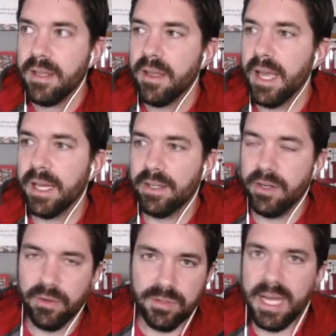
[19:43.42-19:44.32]
And,
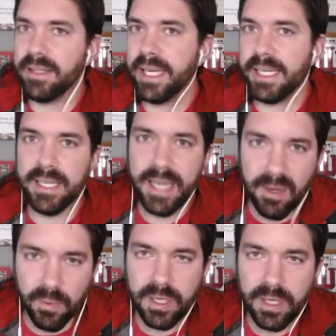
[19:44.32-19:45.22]
there's not like a
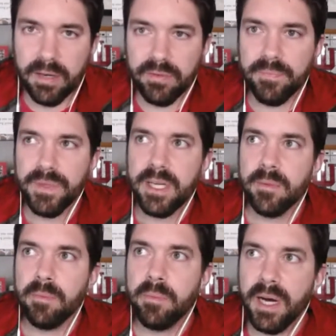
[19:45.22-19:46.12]
network of them.
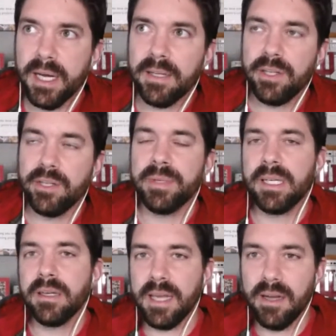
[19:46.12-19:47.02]
But,
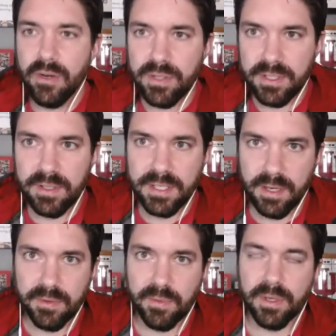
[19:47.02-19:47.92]
because I hosted this
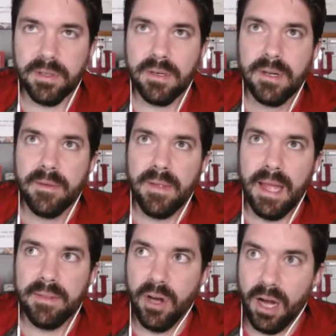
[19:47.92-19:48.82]
other one
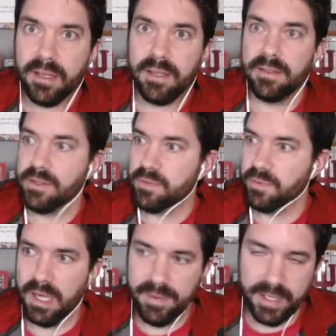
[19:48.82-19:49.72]
and the audience
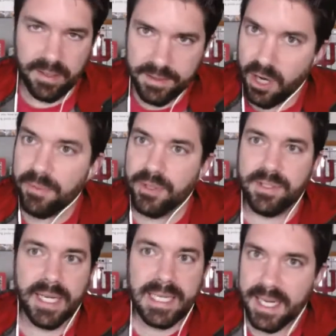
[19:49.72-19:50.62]
was, it's almost
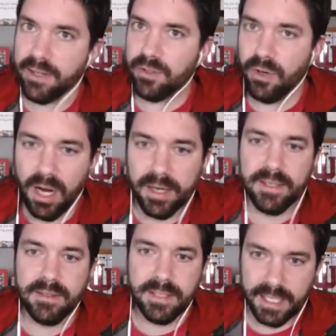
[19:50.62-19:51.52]
an identical
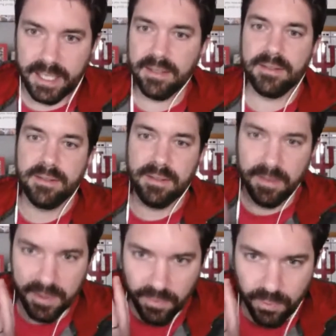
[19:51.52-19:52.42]
audience. Like it is,
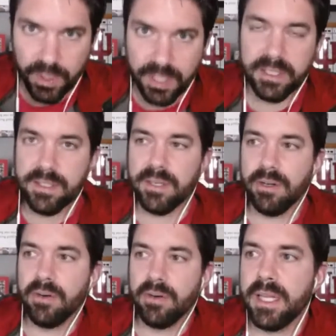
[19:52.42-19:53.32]
really
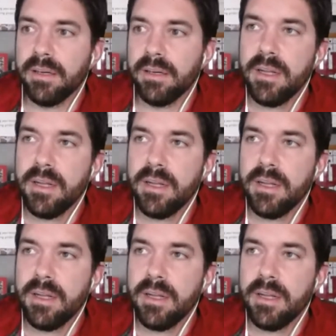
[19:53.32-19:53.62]
zeroed in.